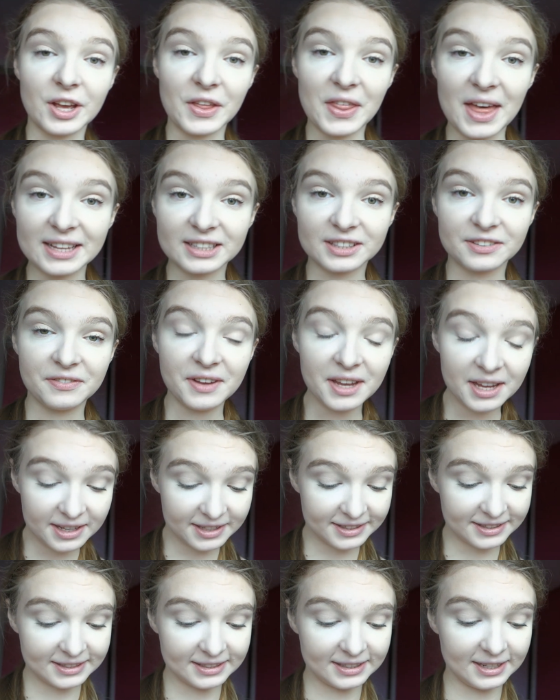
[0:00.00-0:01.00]
Right, so
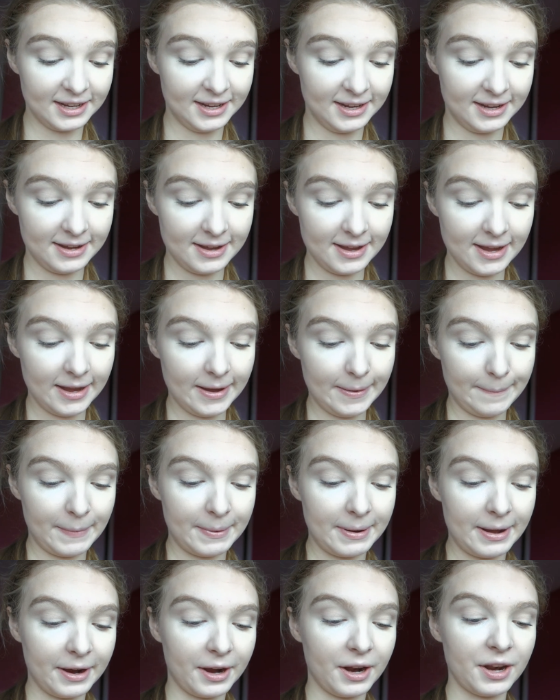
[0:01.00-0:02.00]
that's fixed.
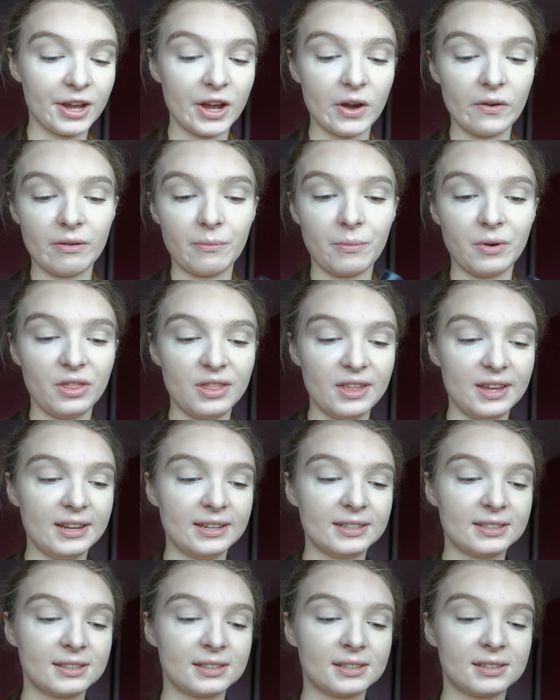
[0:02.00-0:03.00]
I'm now going to go
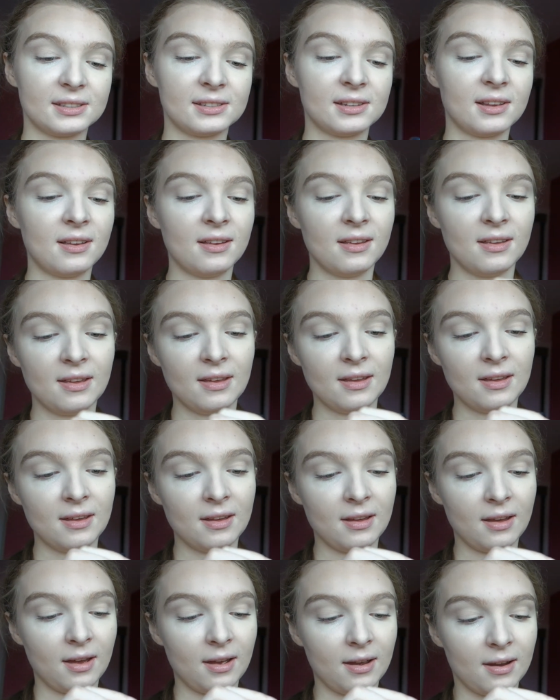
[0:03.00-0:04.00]
in with this
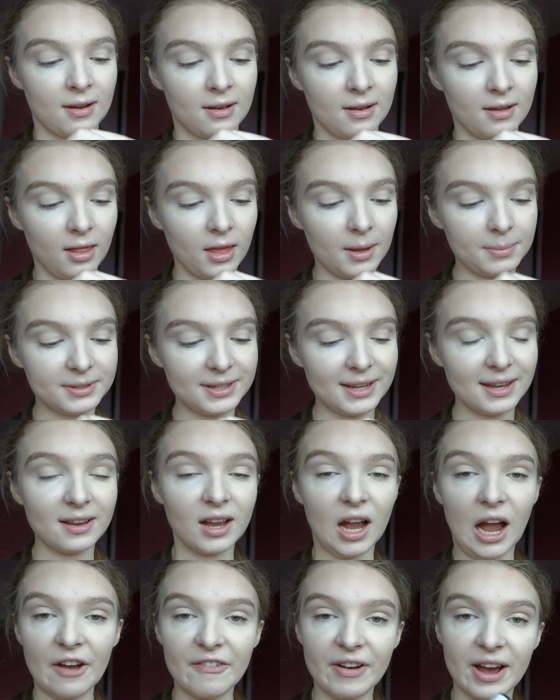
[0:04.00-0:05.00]

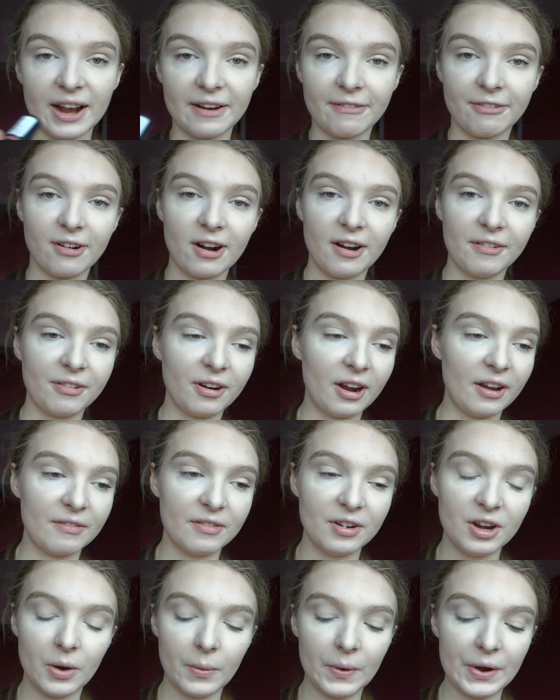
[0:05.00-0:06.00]
lipstick. I've had it
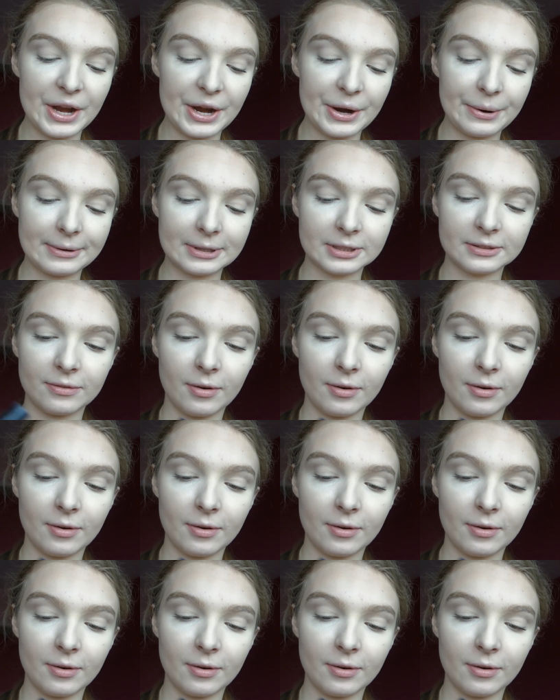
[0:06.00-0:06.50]
forever, I have no